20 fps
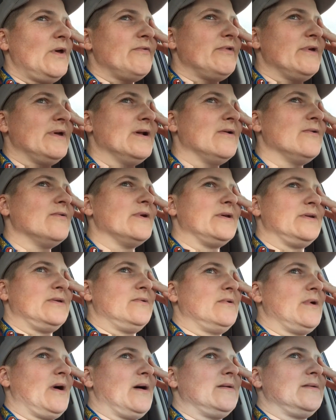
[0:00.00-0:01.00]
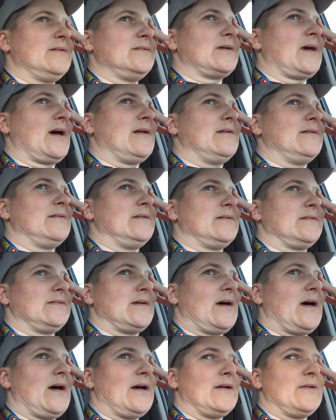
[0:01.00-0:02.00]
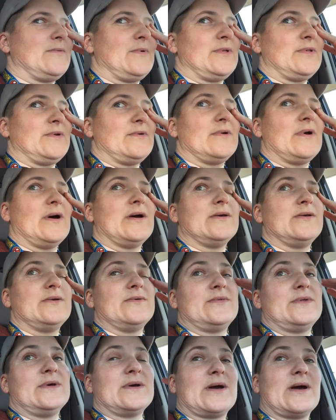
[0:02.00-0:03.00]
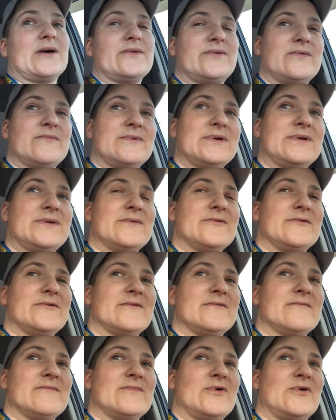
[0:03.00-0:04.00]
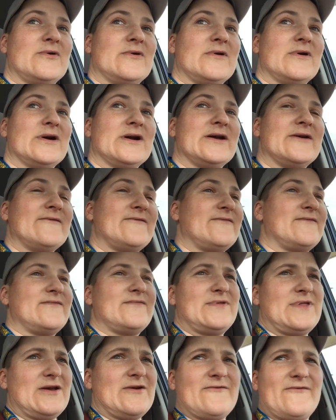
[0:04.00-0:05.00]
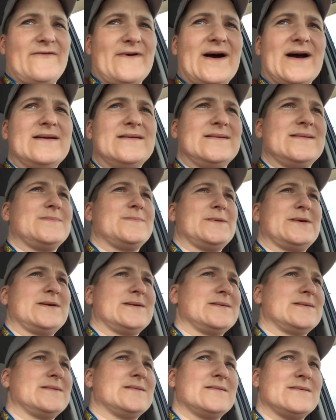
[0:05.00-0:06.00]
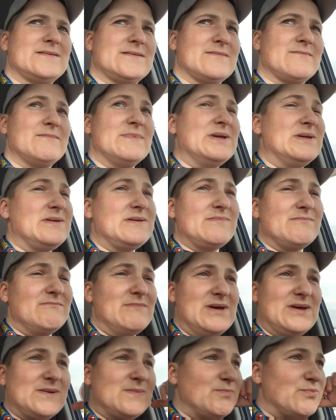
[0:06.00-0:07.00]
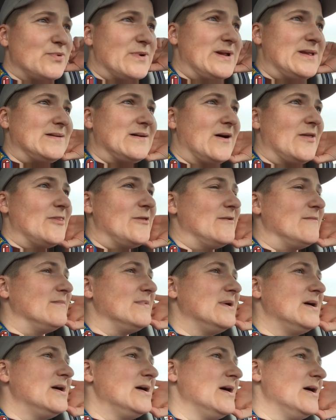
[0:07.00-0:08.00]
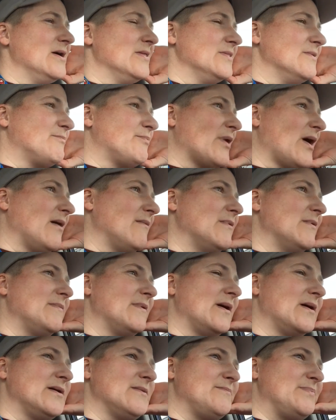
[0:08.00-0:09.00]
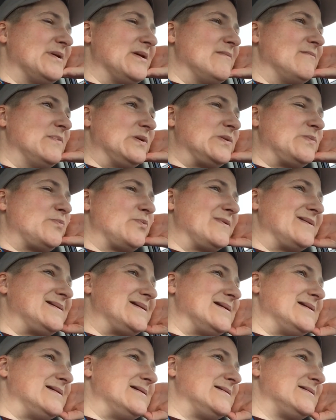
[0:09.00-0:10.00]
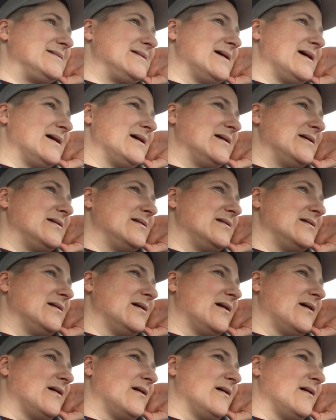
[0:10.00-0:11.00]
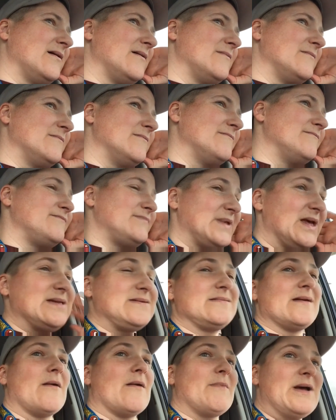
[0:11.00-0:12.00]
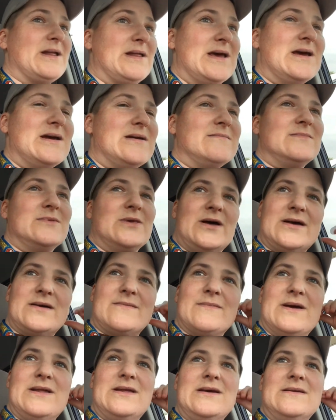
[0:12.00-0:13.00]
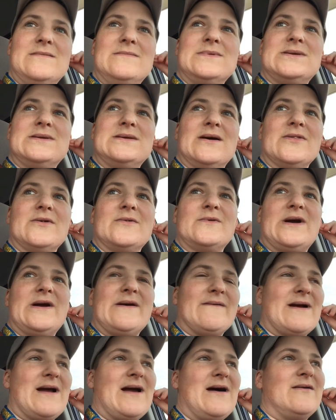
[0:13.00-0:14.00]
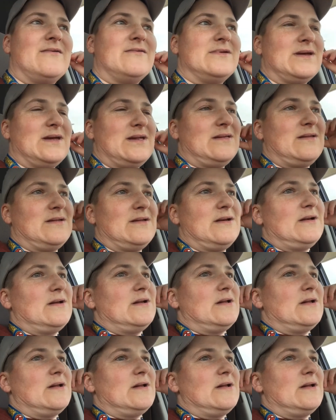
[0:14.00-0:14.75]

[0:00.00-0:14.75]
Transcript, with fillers: then I'll let you guys kind of decide whether or not you think I should redo them or if they're fine just because there's a mis misprint on them. The problem about it being misprinted is that um, it's not my name. Like, my name's the other way around, and